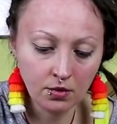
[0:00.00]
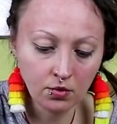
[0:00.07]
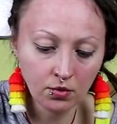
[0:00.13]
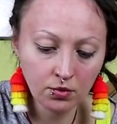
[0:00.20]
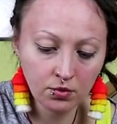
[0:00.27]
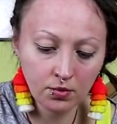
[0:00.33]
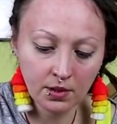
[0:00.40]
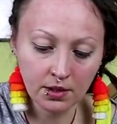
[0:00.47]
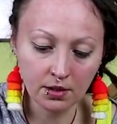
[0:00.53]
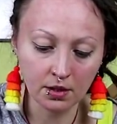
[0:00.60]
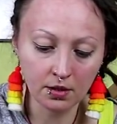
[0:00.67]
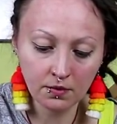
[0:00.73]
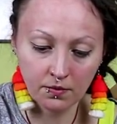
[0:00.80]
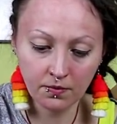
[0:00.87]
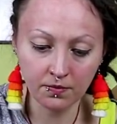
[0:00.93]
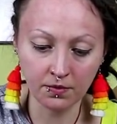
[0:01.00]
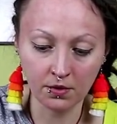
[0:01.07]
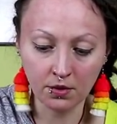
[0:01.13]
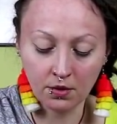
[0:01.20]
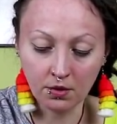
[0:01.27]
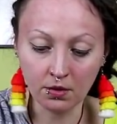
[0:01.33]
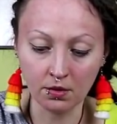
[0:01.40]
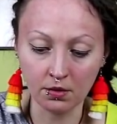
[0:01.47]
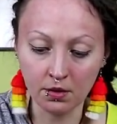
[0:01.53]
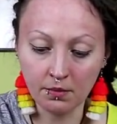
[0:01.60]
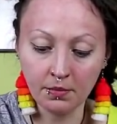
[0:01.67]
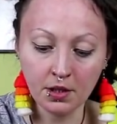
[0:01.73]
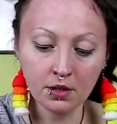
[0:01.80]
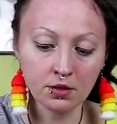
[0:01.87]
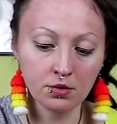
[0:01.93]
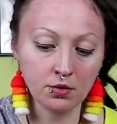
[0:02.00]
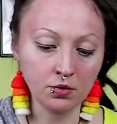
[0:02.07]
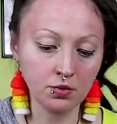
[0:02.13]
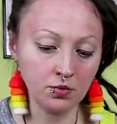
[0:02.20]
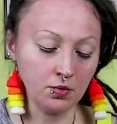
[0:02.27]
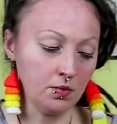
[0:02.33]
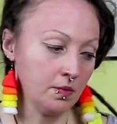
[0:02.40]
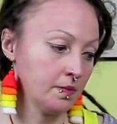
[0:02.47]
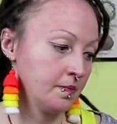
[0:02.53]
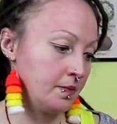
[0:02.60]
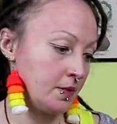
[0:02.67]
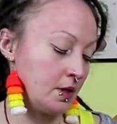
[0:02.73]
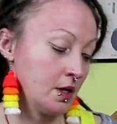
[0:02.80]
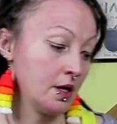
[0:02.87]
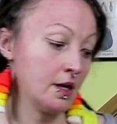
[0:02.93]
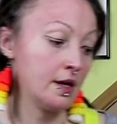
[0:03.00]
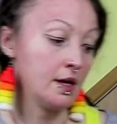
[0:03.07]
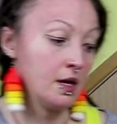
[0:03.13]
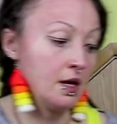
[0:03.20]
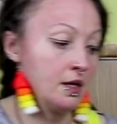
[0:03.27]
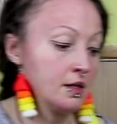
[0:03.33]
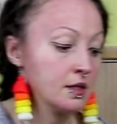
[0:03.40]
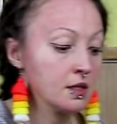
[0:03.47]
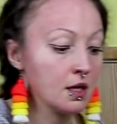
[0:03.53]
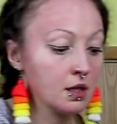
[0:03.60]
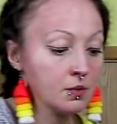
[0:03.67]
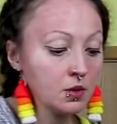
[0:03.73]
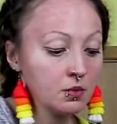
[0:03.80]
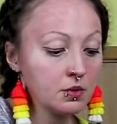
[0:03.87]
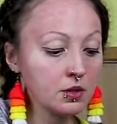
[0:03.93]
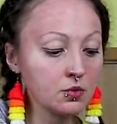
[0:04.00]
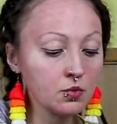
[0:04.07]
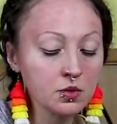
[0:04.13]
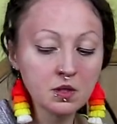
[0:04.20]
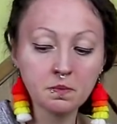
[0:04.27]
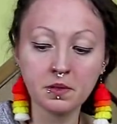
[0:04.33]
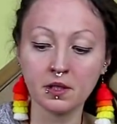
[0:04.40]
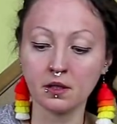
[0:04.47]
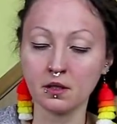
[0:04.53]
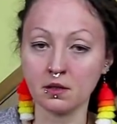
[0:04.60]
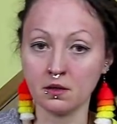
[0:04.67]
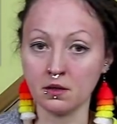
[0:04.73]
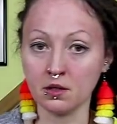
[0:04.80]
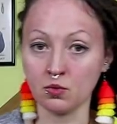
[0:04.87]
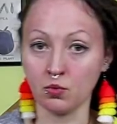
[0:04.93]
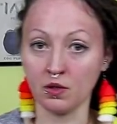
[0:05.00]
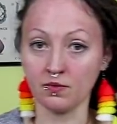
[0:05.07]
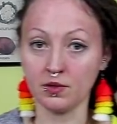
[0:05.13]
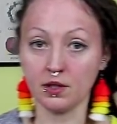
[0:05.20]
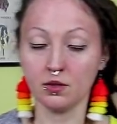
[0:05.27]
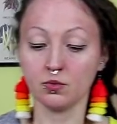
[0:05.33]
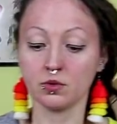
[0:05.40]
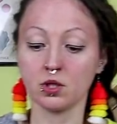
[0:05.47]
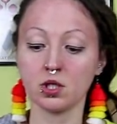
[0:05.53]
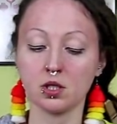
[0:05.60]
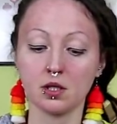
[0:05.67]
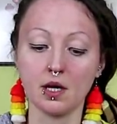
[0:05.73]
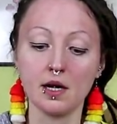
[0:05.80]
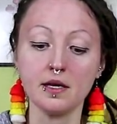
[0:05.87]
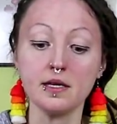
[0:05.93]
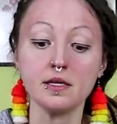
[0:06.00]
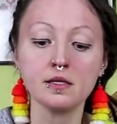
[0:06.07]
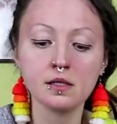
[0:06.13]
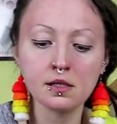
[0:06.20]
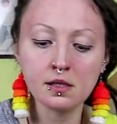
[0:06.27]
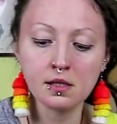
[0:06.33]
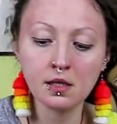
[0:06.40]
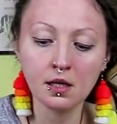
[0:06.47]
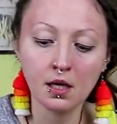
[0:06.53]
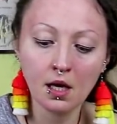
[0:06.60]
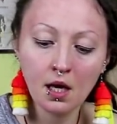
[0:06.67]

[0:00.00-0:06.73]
cook together for a minute or two, and I'm going to sprinkle it with the nutritional yeast.